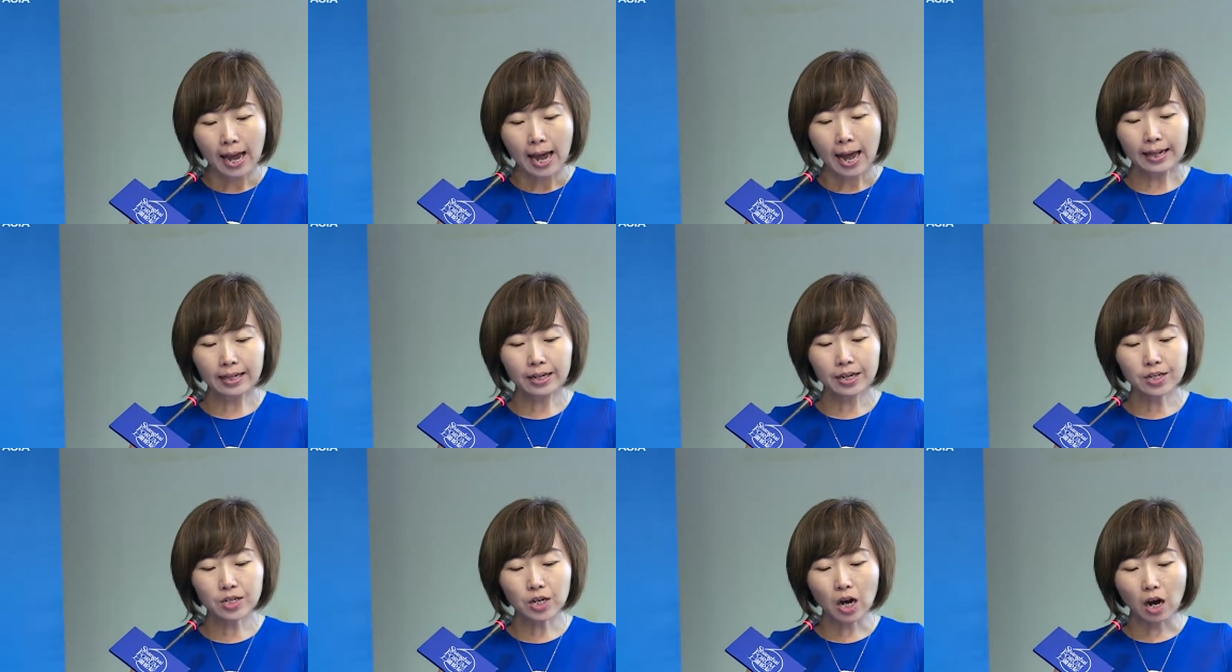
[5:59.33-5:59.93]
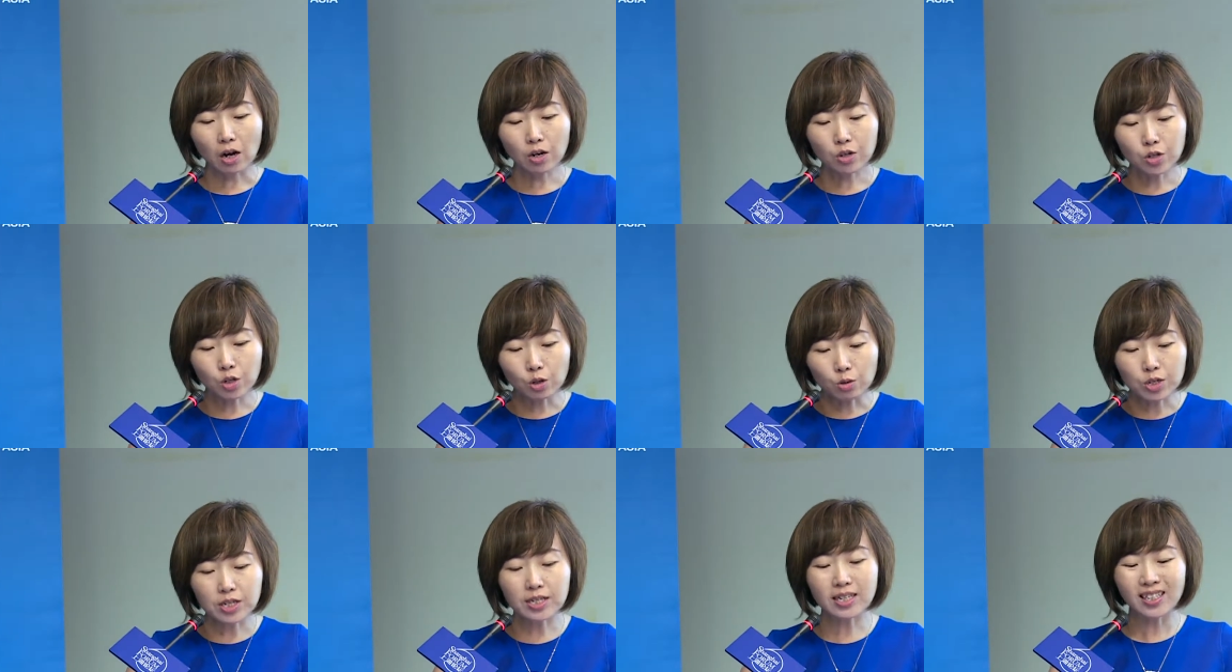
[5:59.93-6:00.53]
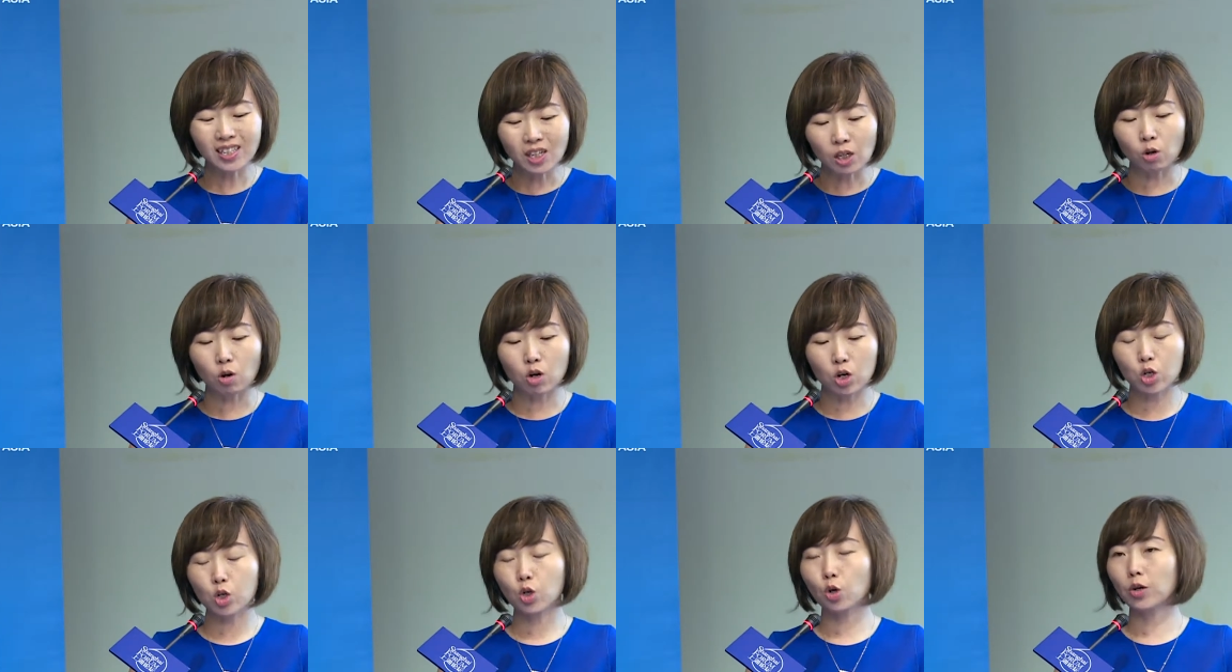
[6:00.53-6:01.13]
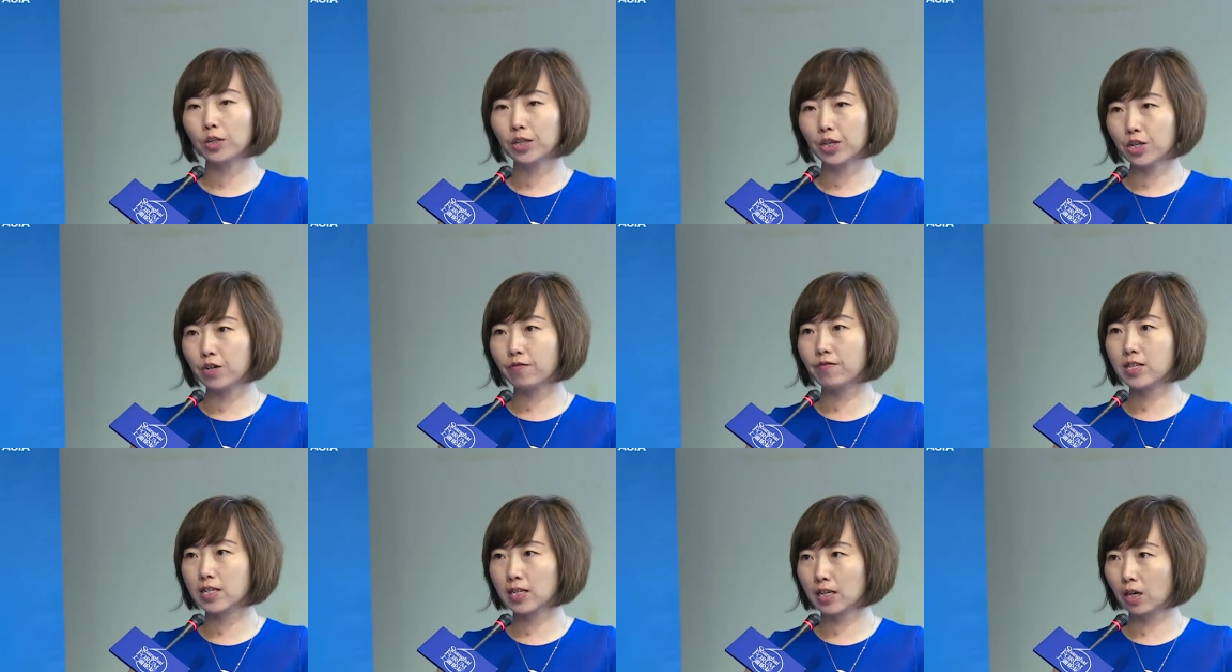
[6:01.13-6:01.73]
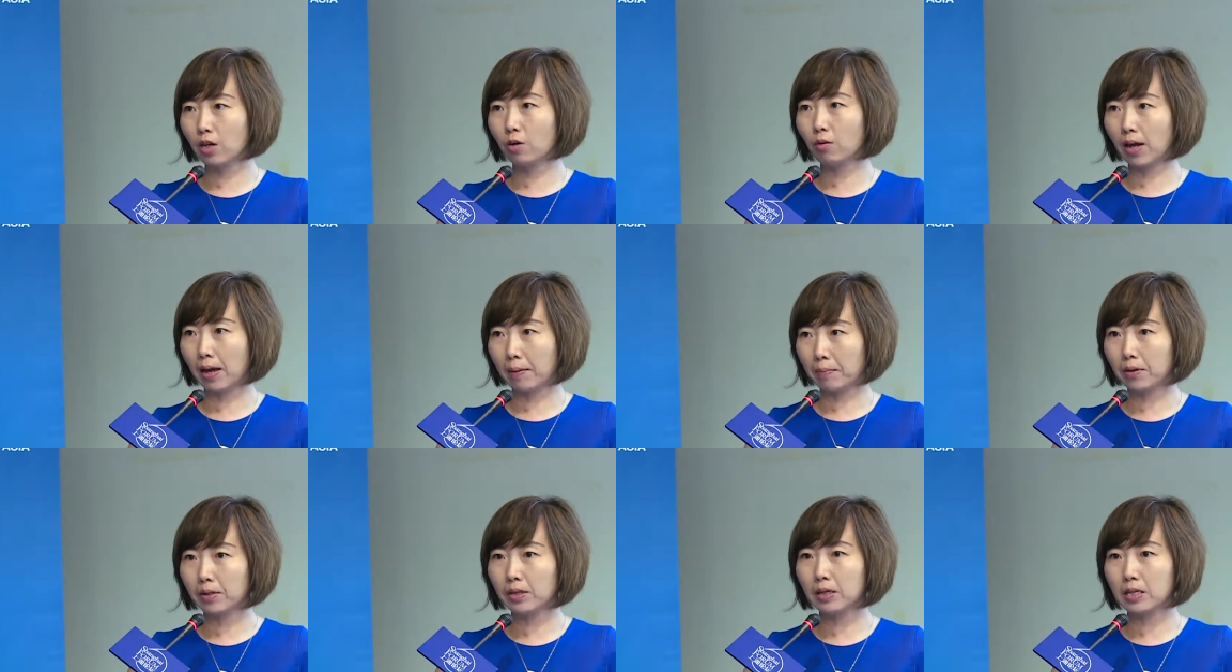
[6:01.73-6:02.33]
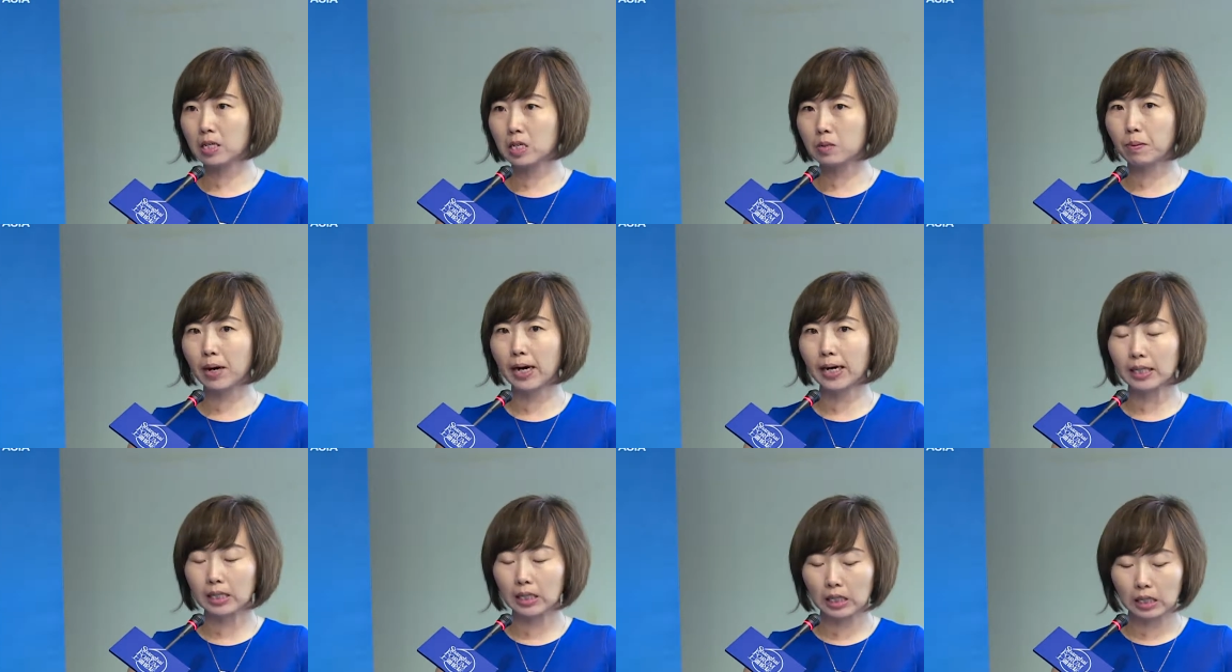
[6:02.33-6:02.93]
And there is also still a shortage of skilled labor despite